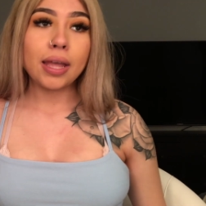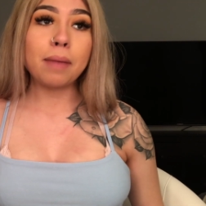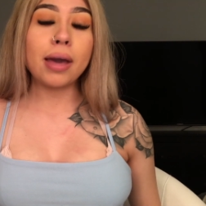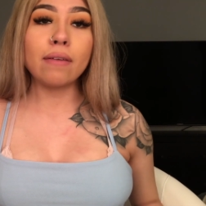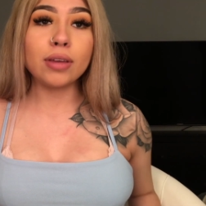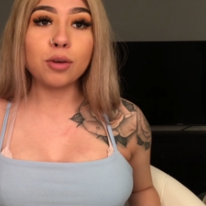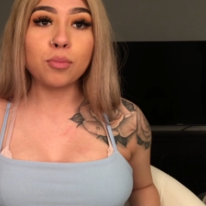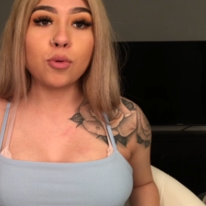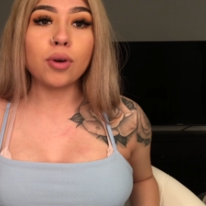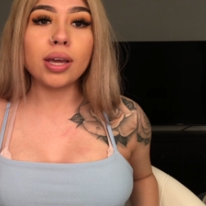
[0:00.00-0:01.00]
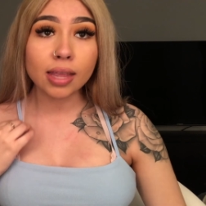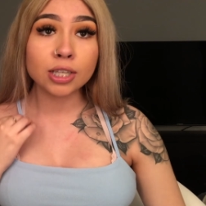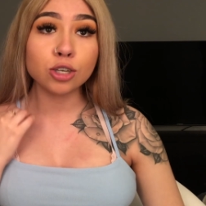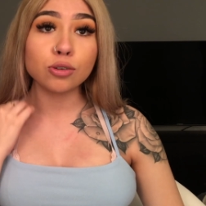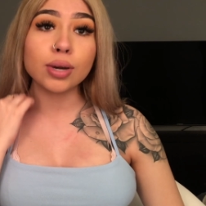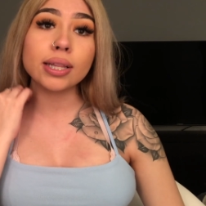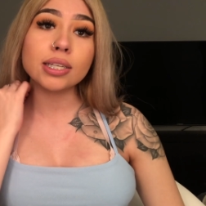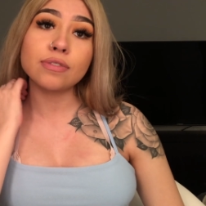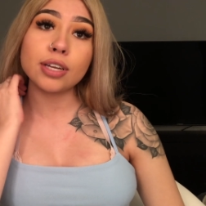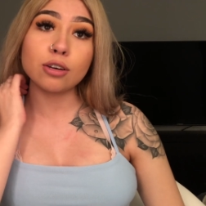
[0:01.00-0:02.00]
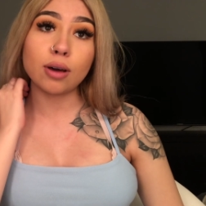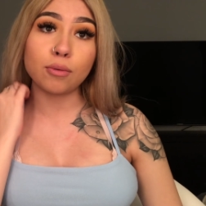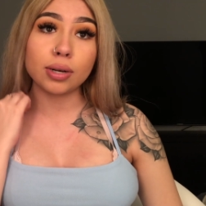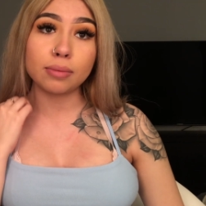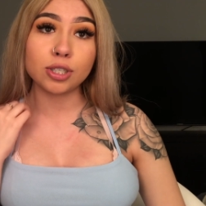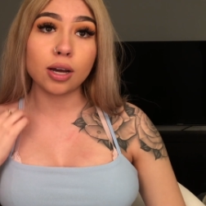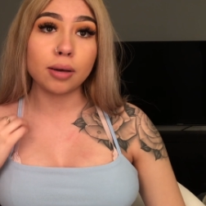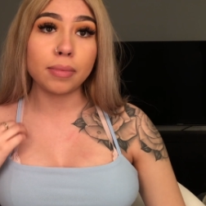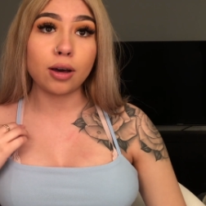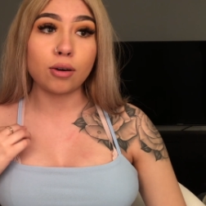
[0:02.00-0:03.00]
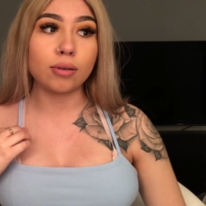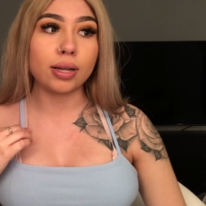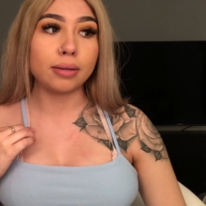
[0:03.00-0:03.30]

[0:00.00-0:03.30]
I'm having a boy. So in this video, I want to talk about